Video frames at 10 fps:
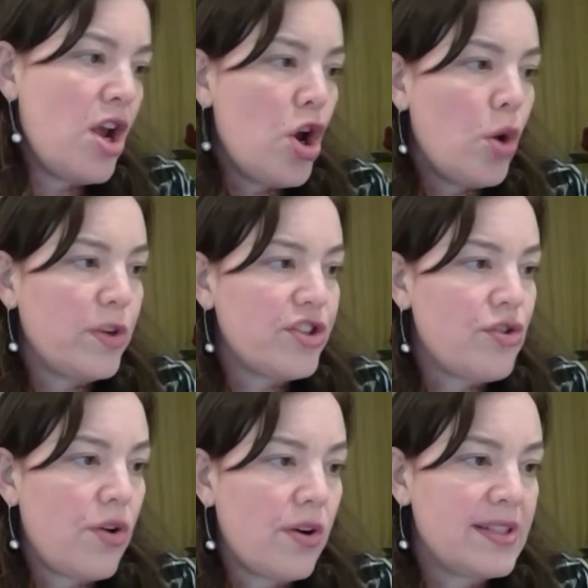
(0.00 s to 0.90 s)
which
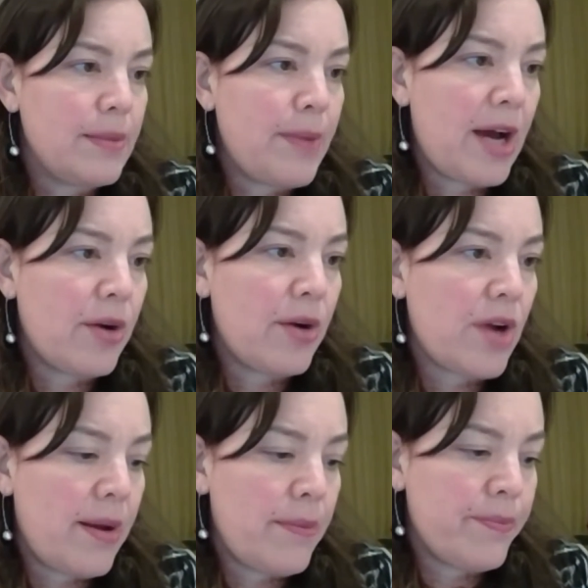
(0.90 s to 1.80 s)
talks about
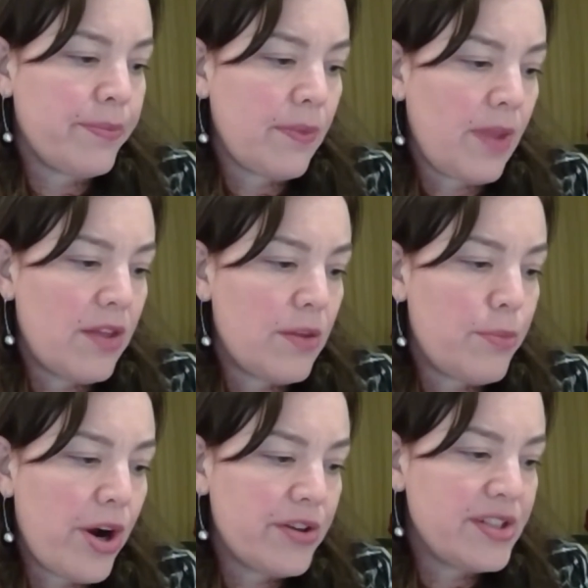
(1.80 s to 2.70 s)
the
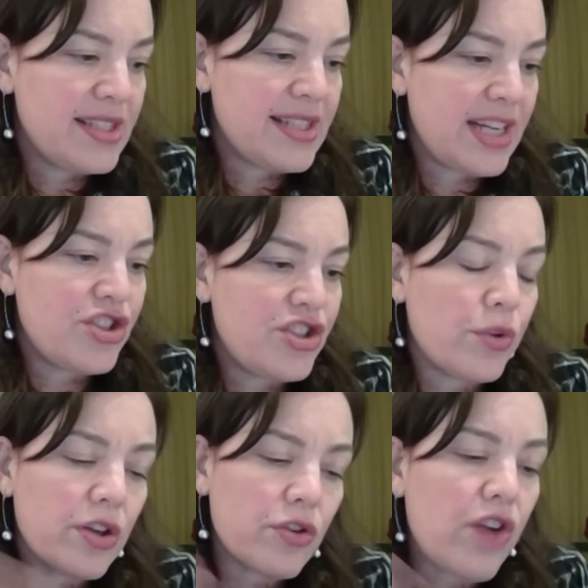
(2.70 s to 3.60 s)
prioritization or
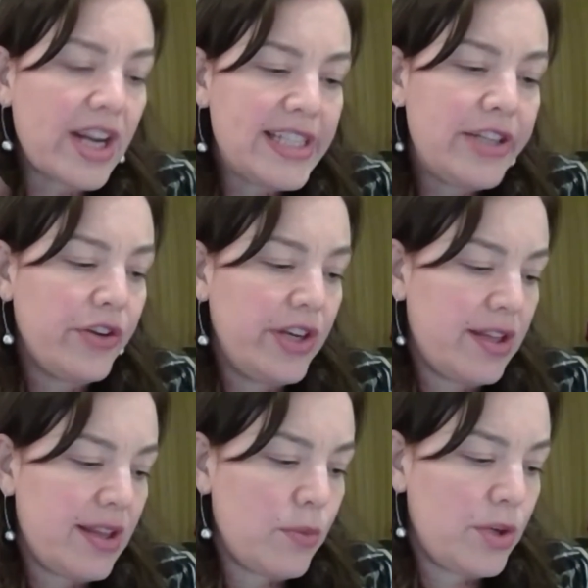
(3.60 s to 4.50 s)
the criteria
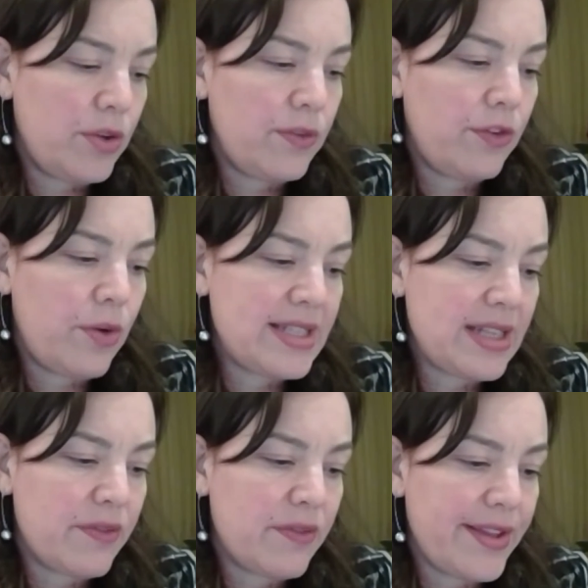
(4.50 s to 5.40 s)
that were used to
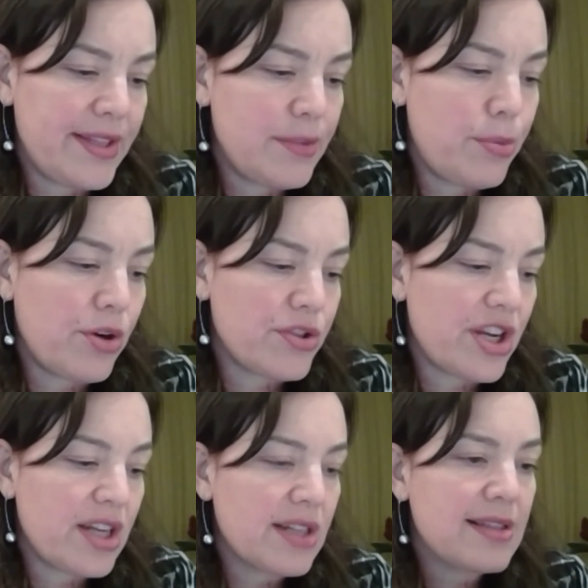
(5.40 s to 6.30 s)
identify these
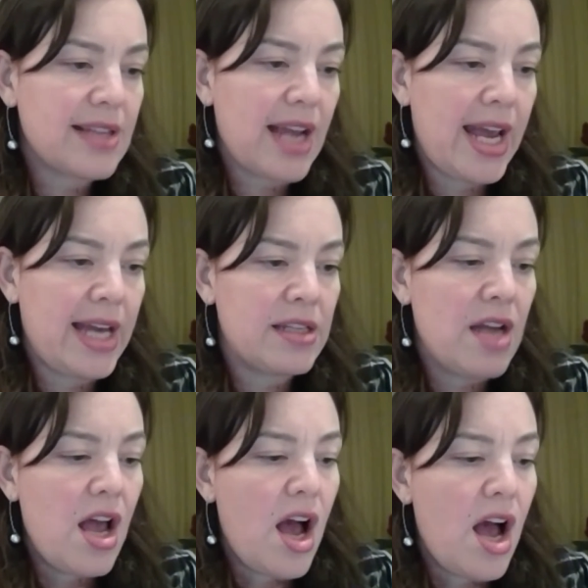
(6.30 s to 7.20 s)
projects. And
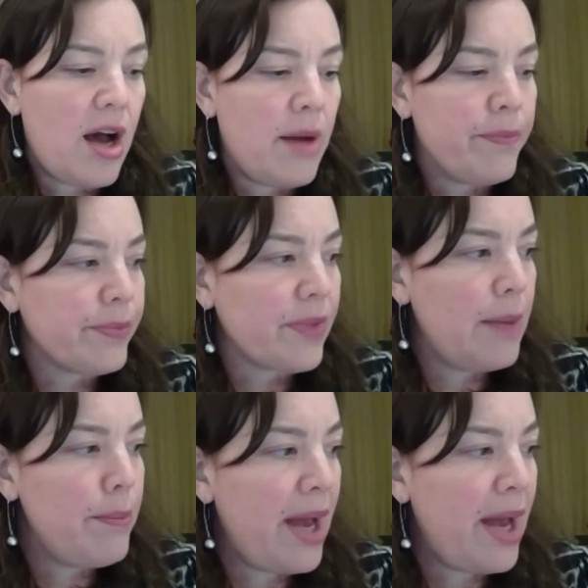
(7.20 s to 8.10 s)

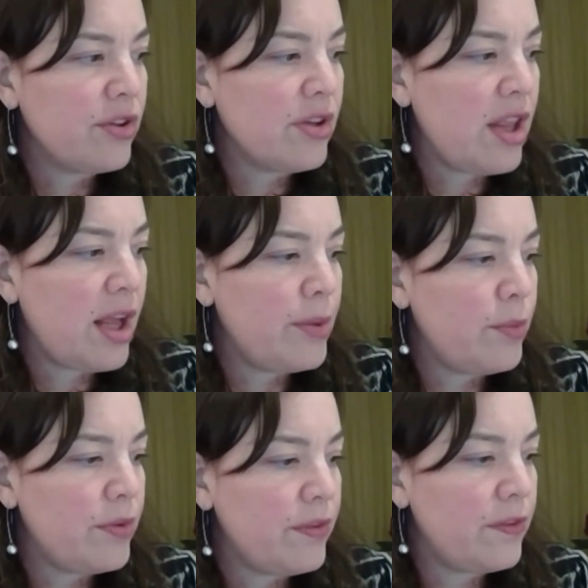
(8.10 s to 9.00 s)
impact on climate
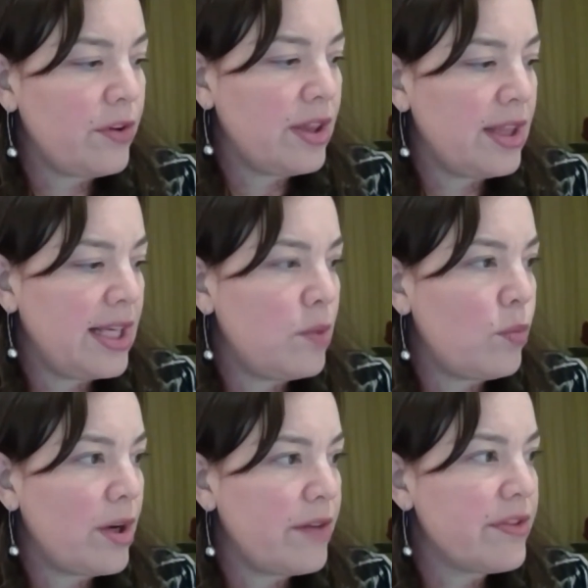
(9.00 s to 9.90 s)
was certainly
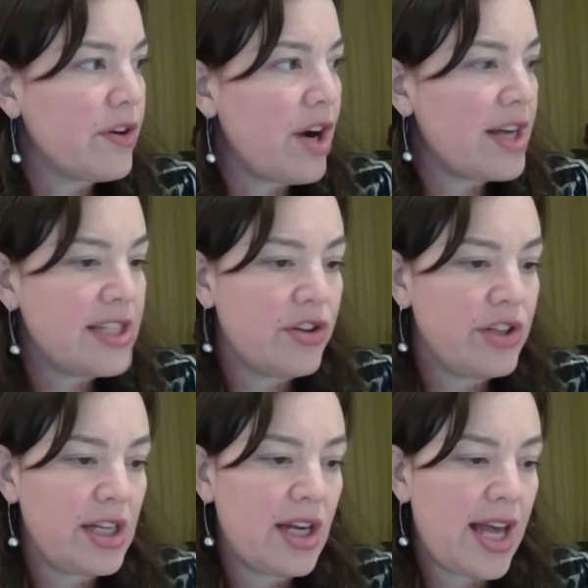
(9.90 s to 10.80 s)
one of the
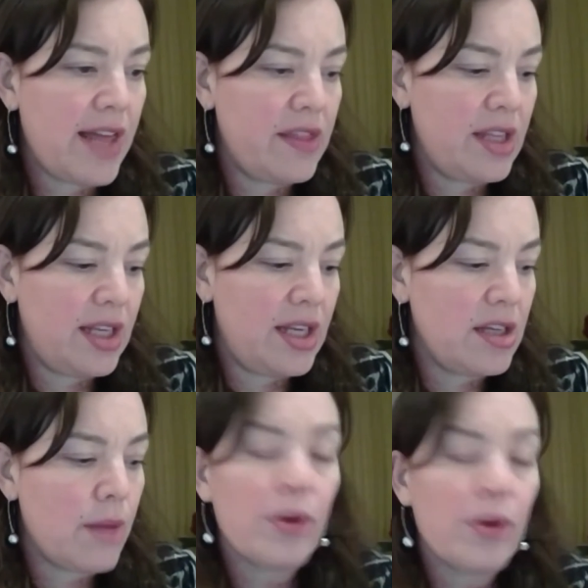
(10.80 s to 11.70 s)
criteria, and the
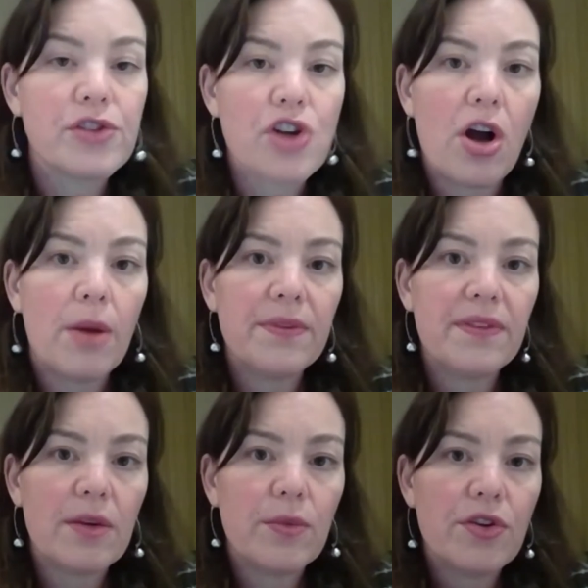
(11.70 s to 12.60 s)
number of jobs
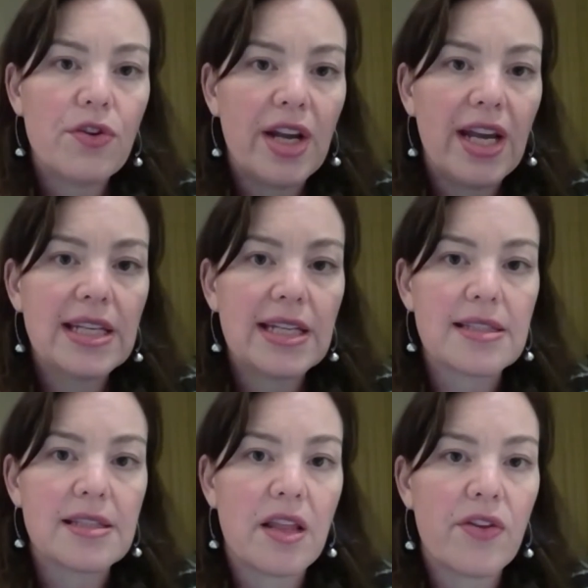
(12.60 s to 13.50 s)
that it would create is
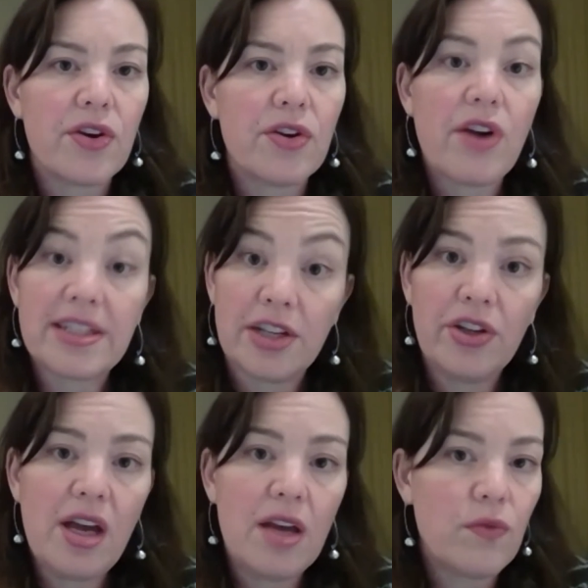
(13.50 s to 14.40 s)
another
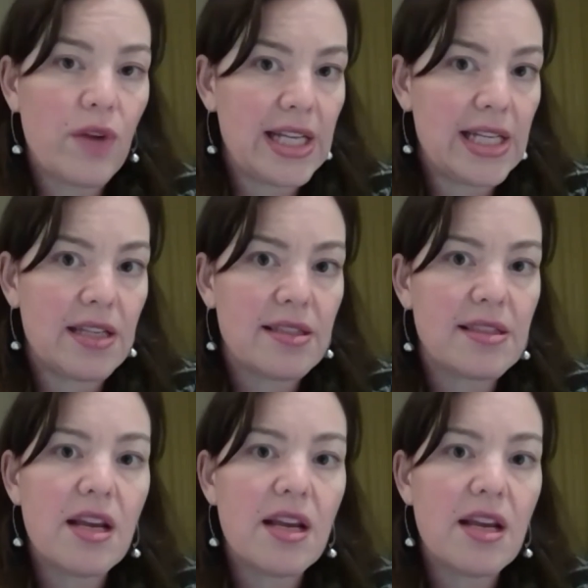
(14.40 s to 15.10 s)
criteria, and readiness